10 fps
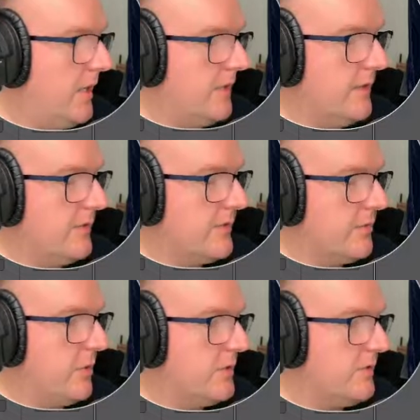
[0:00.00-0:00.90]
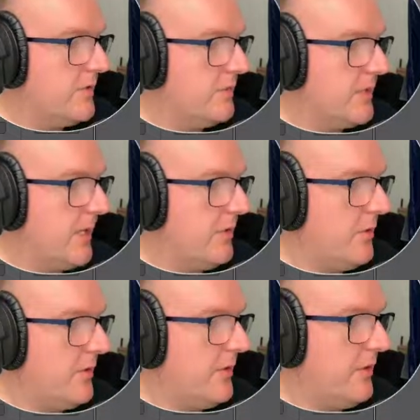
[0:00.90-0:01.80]
And then there's a pause for some
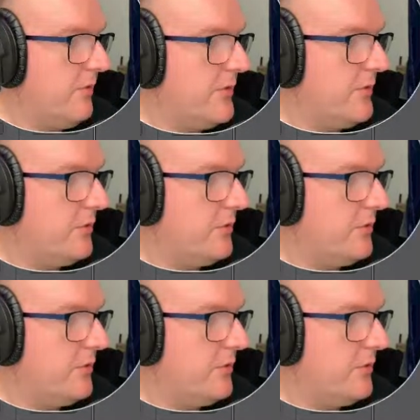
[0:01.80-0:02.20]
dialogue in the original